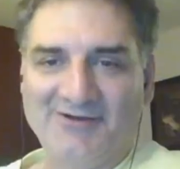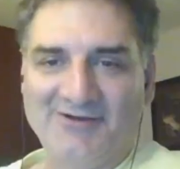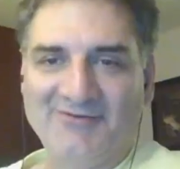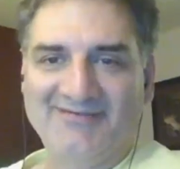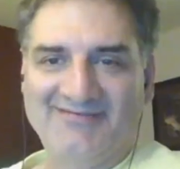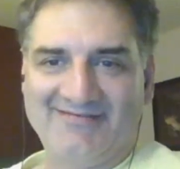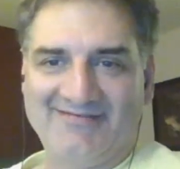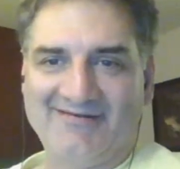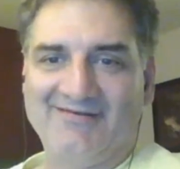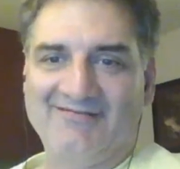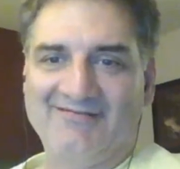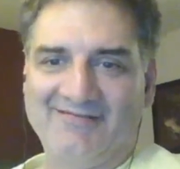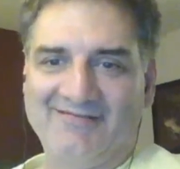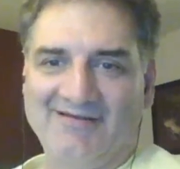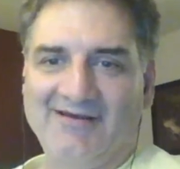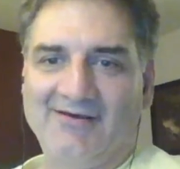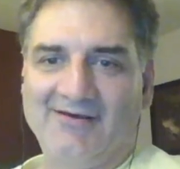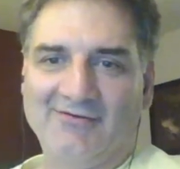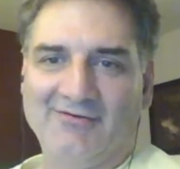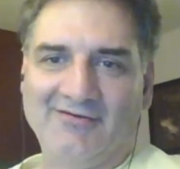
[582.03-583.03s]
it always
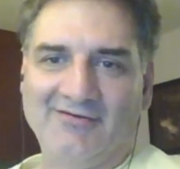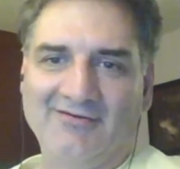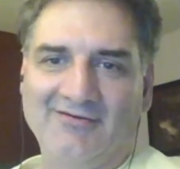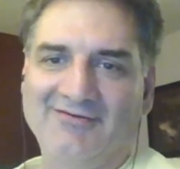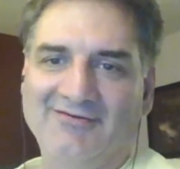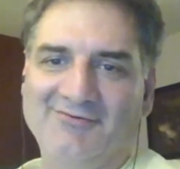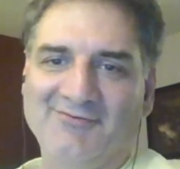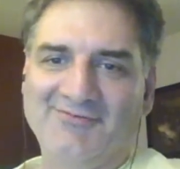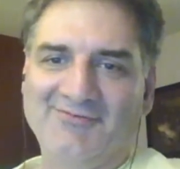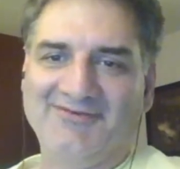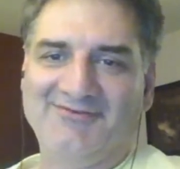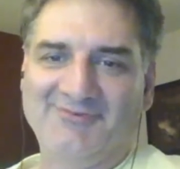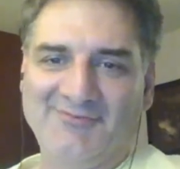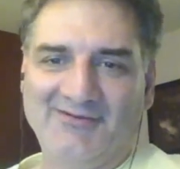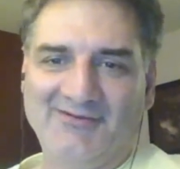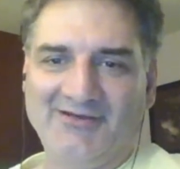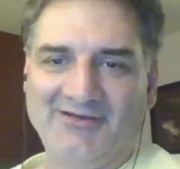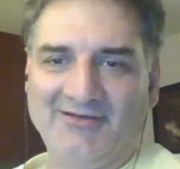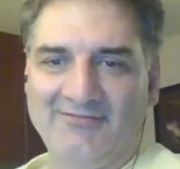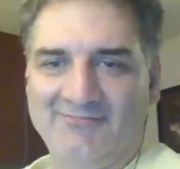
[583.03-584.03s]
starts out. Oh, that won't be
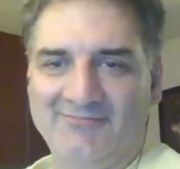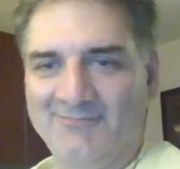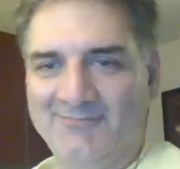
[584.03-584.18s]
too bad.